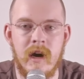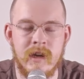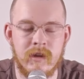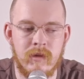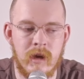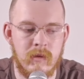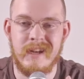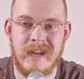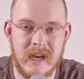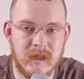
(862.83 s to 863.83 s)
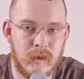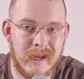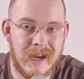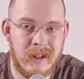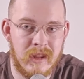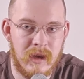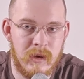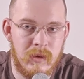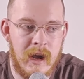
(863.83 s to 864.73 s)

I don't know. Next weekend, though,